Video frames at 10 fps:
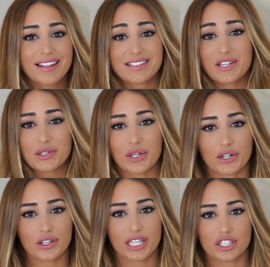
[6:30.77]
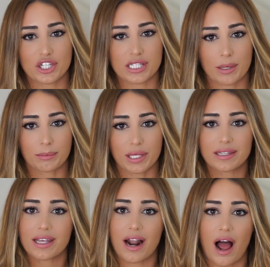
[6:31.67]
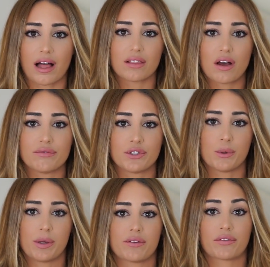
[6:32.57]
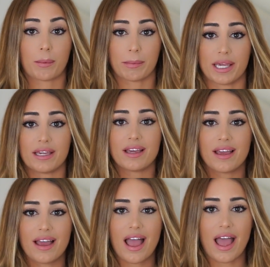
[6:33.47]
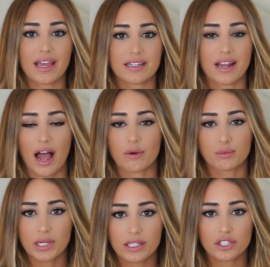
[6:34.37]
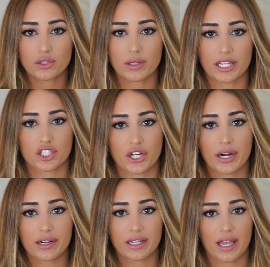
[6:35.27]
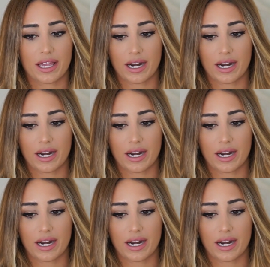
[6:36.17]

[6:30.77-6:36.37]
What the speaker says: This is literally just something that I love doing for me, and I really do like sharing it.